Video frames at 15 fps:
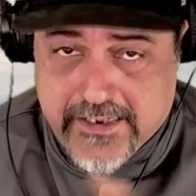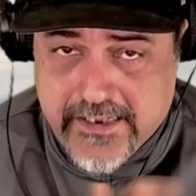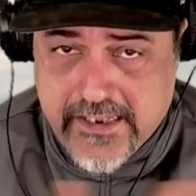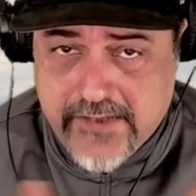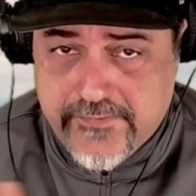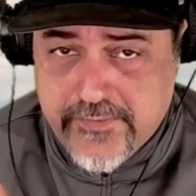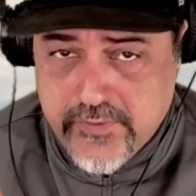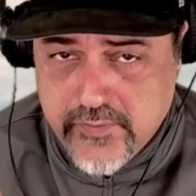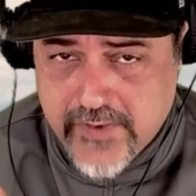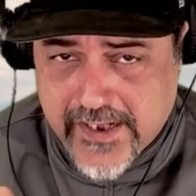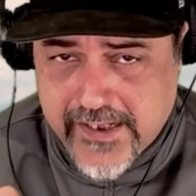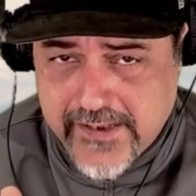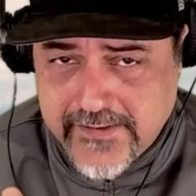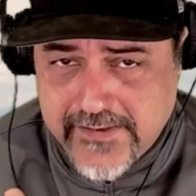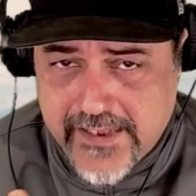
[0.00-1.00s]
If you
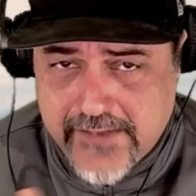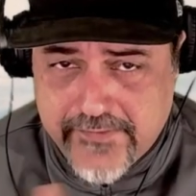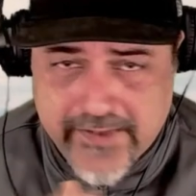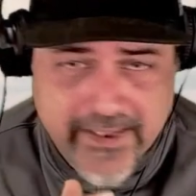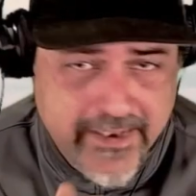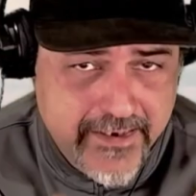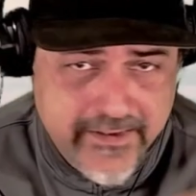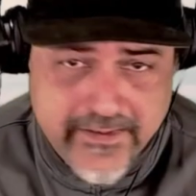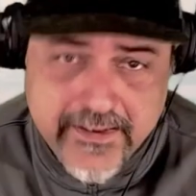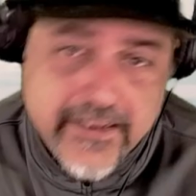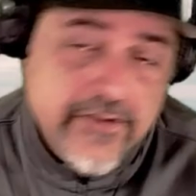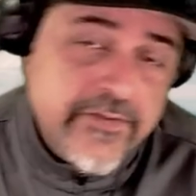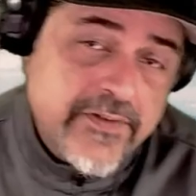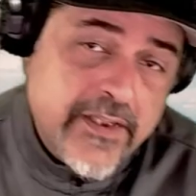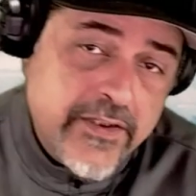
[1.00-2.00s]
guys have anything
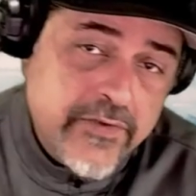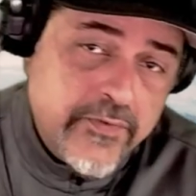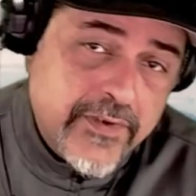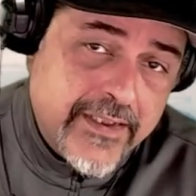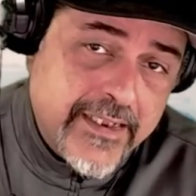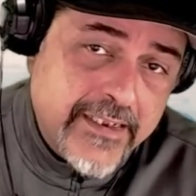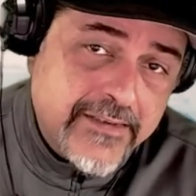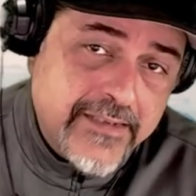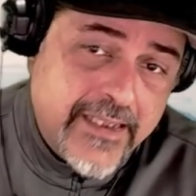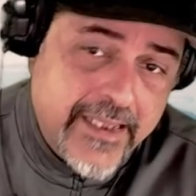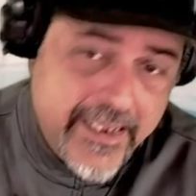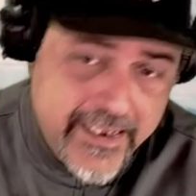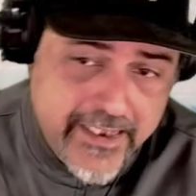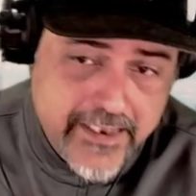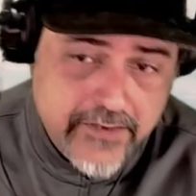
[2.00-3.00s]
else that you would like to
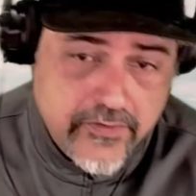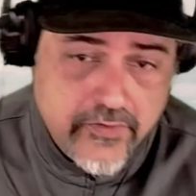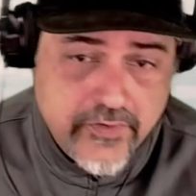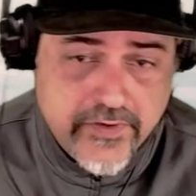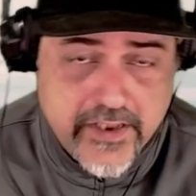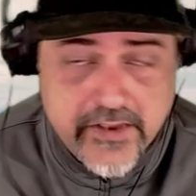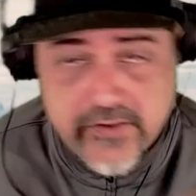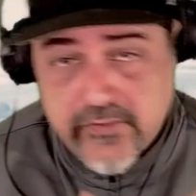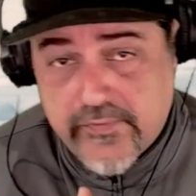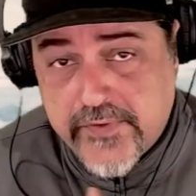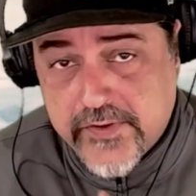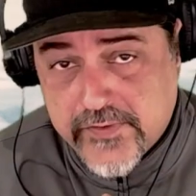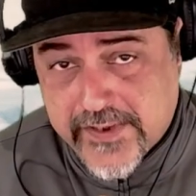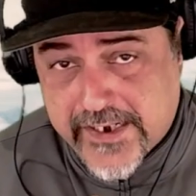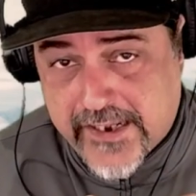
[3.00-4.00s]
add, or that you
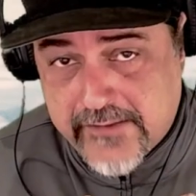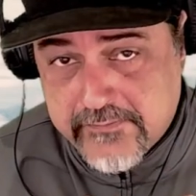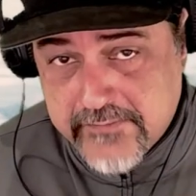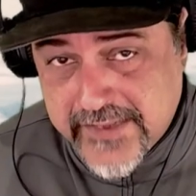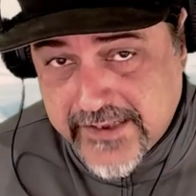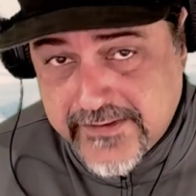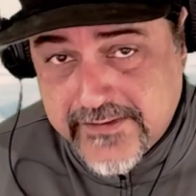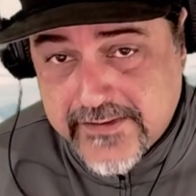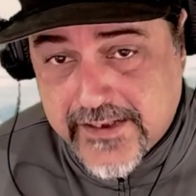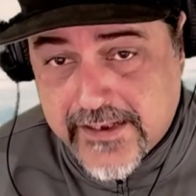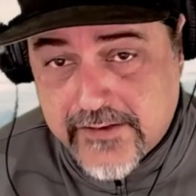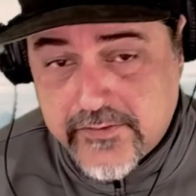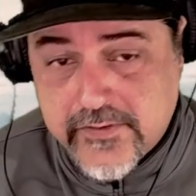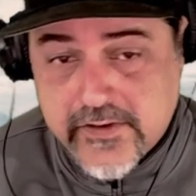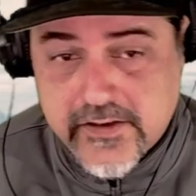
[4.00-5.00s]
feel that I missed
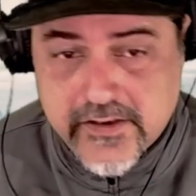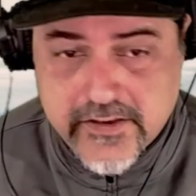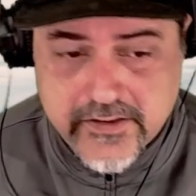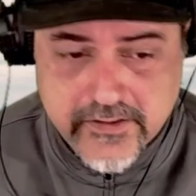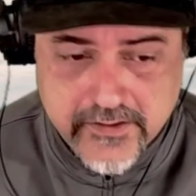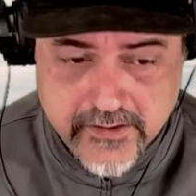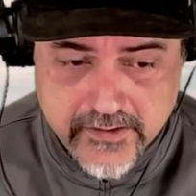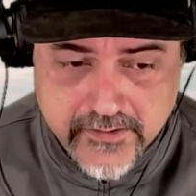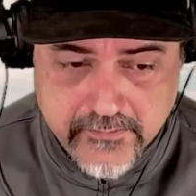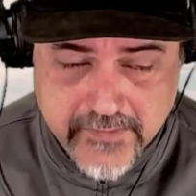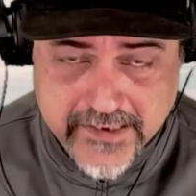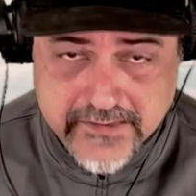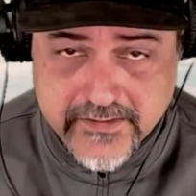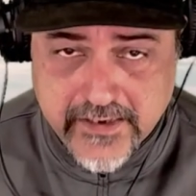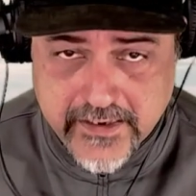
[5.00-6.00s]
out on uh,
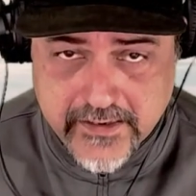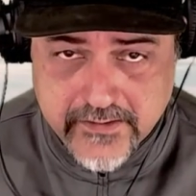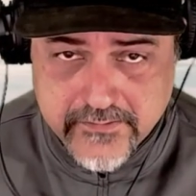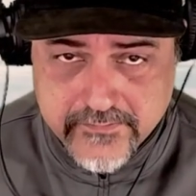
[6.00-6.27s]
mentioning